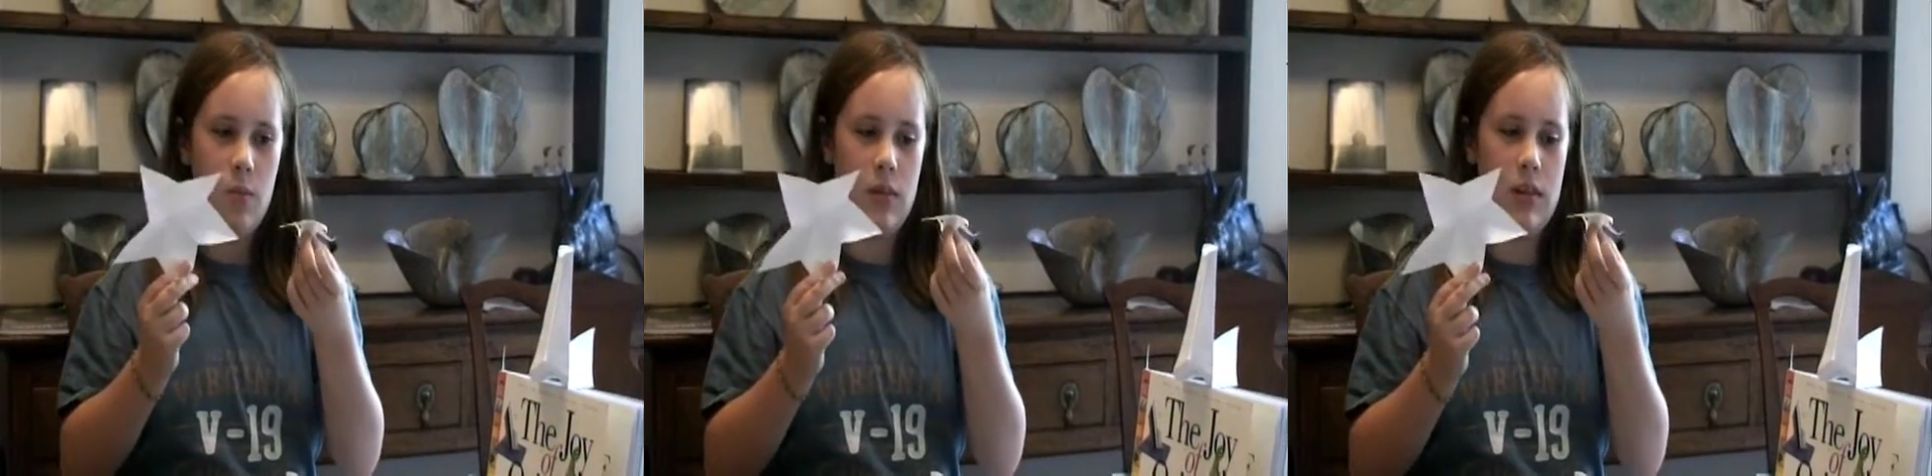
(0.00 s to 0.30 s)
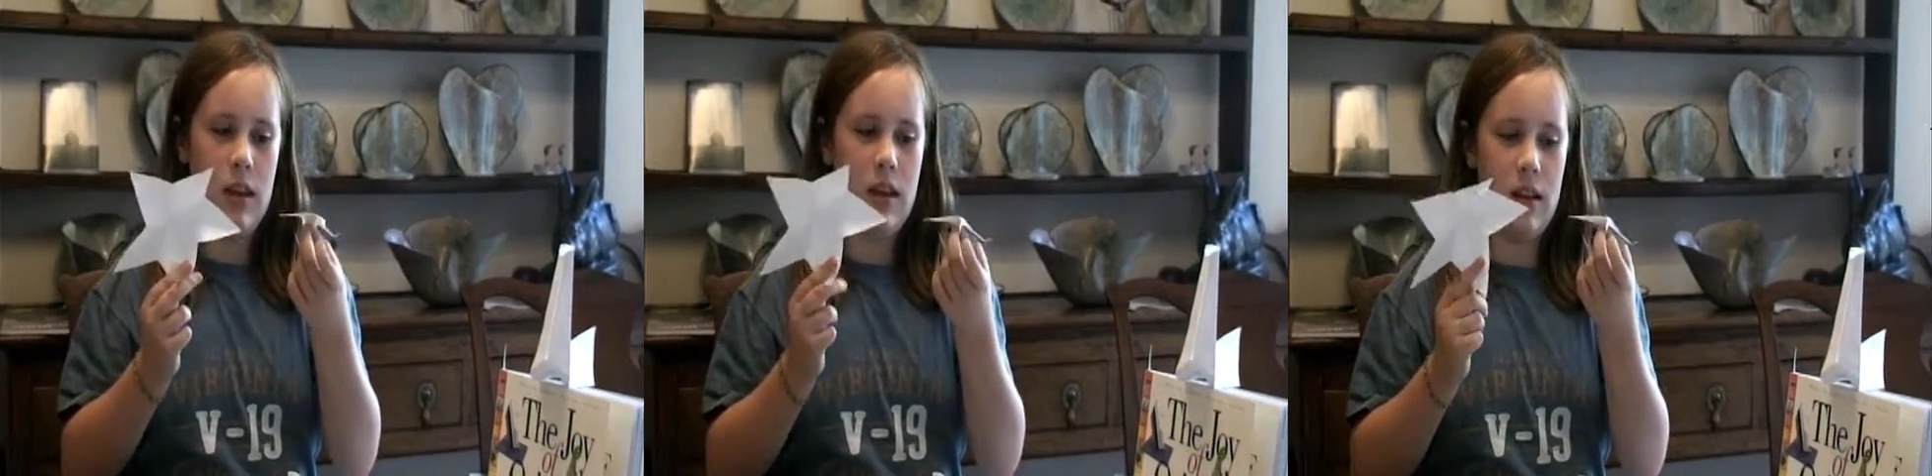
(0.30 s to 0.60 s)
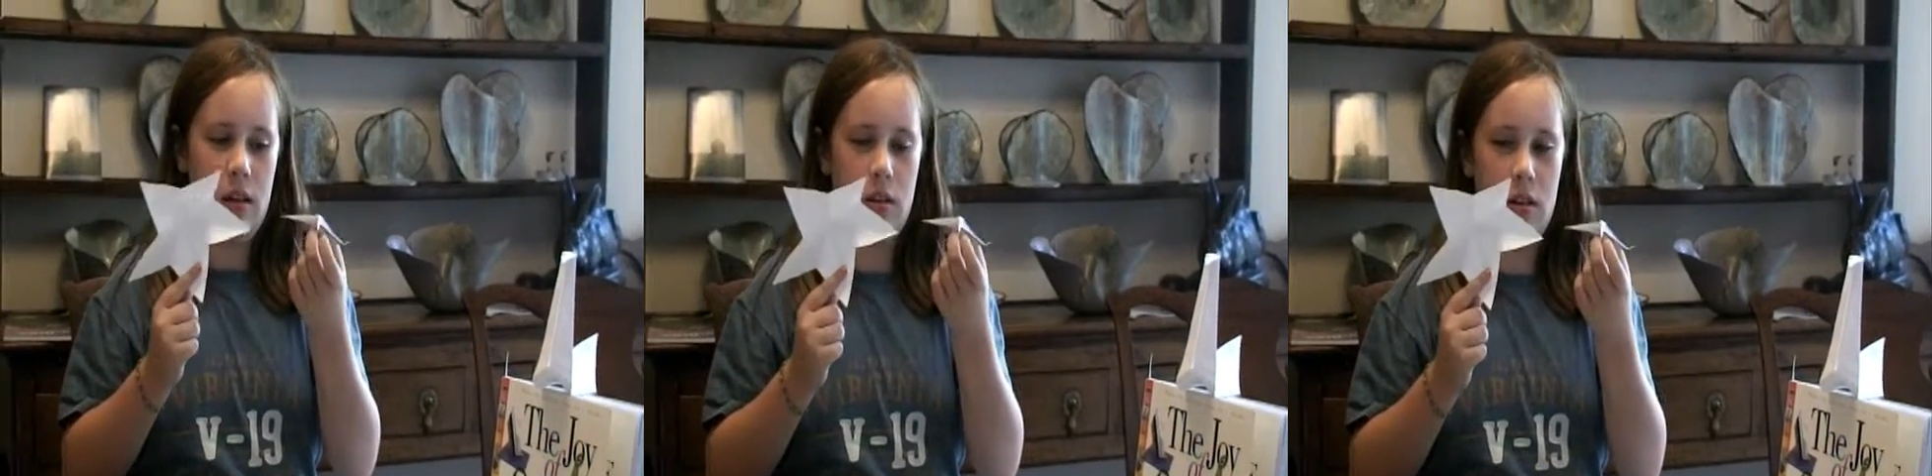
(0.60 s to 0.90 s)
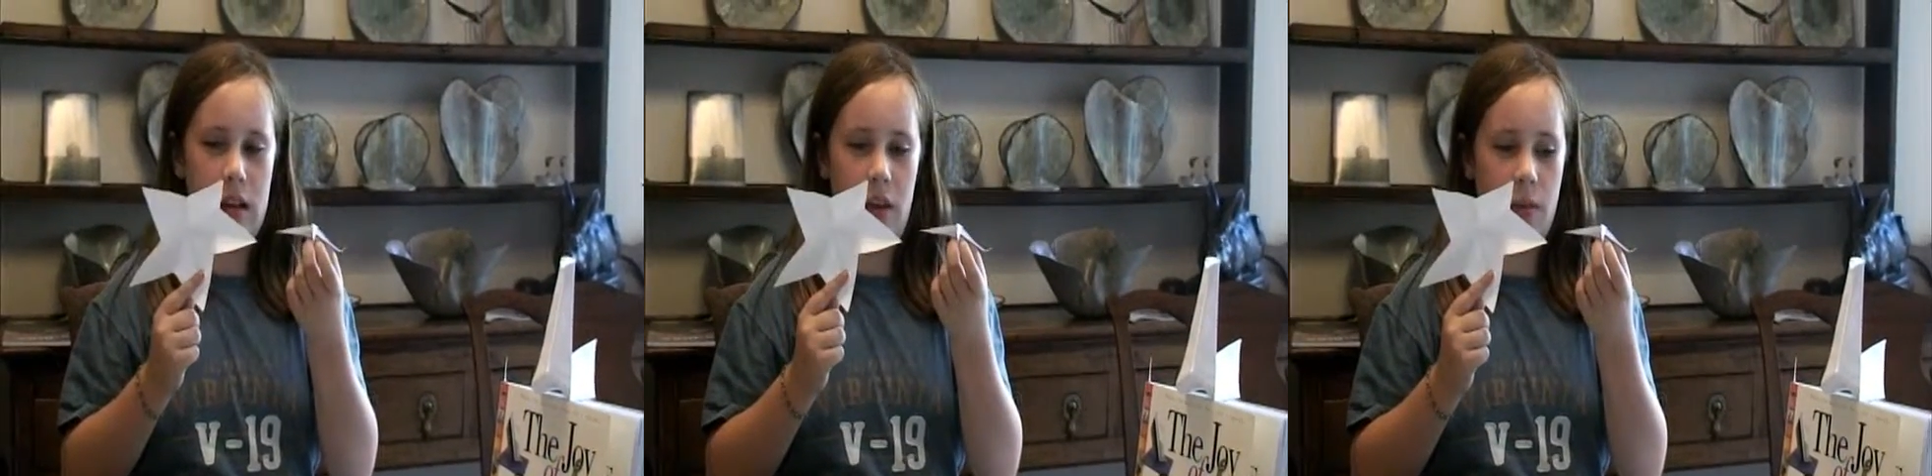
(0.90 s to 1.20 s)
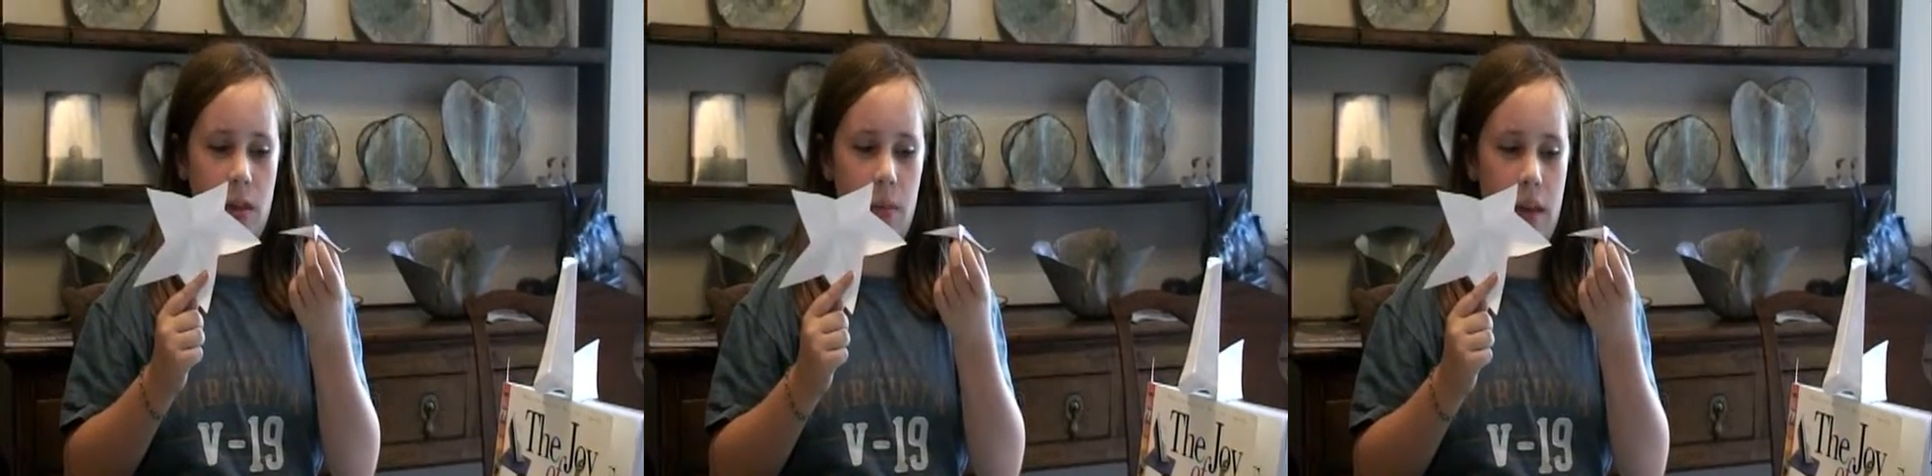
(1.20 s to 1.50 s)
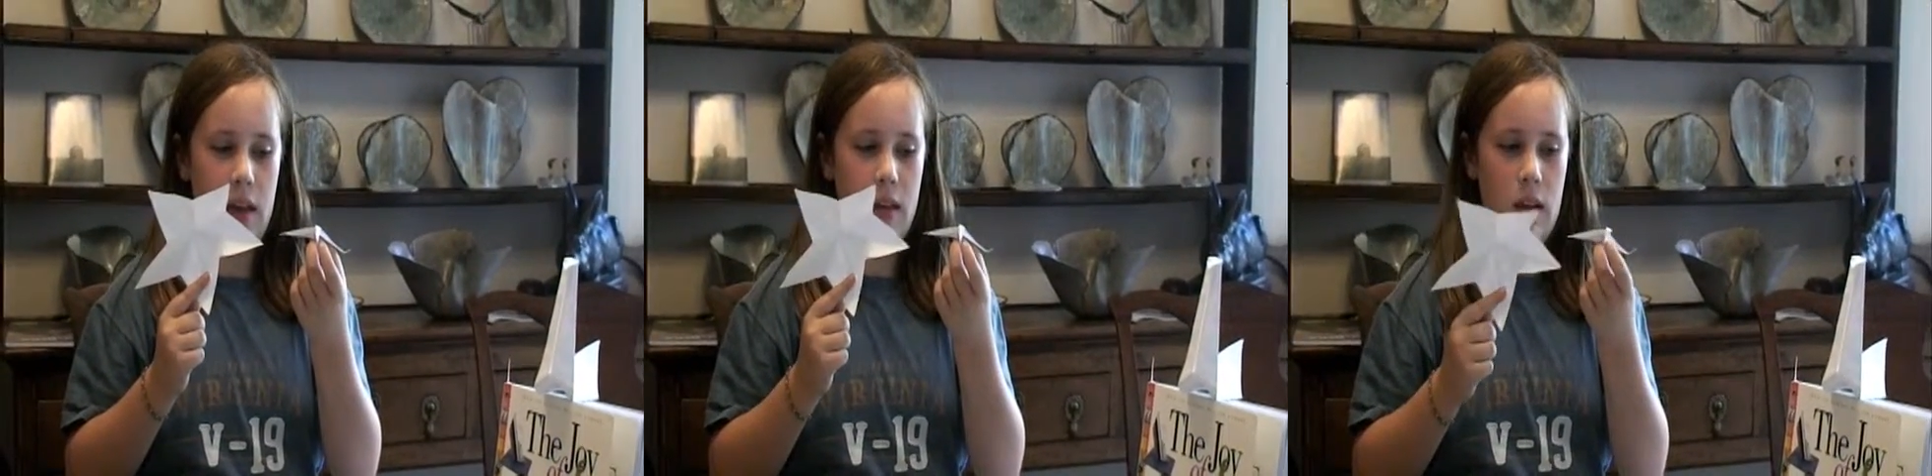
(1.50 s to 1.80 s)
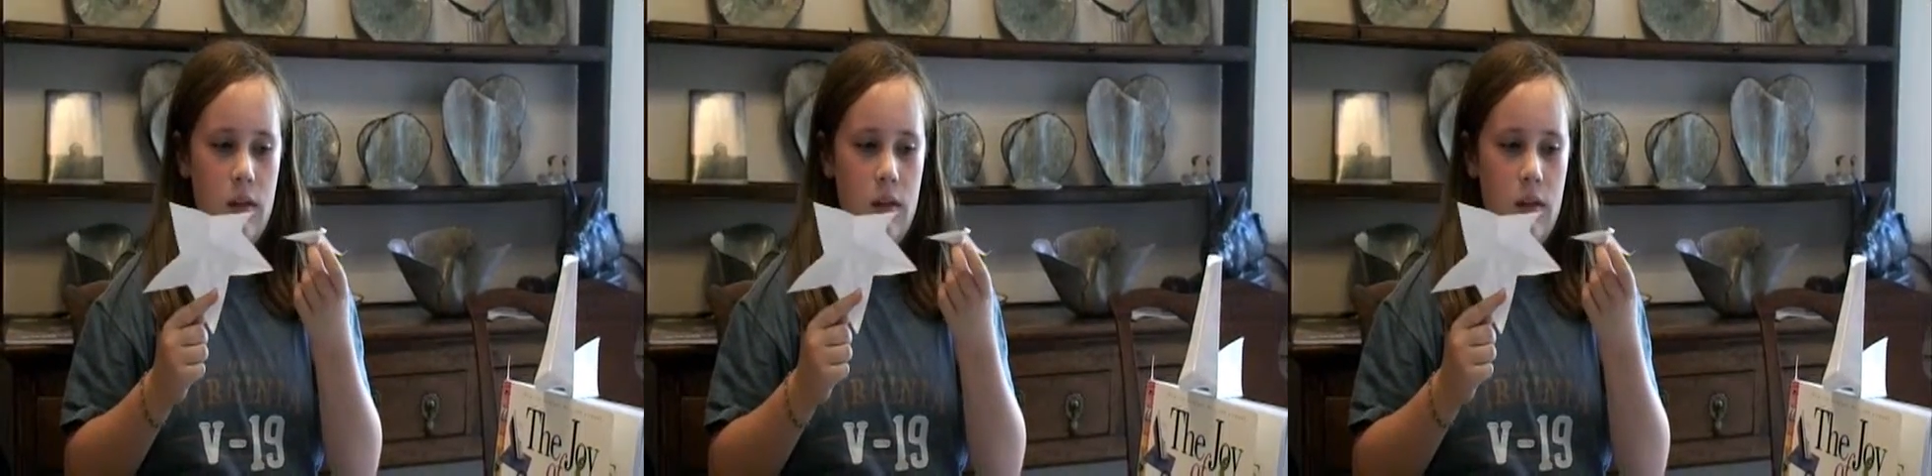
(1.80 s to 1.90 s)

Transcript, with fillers: but then it turned out really bad. Oh, I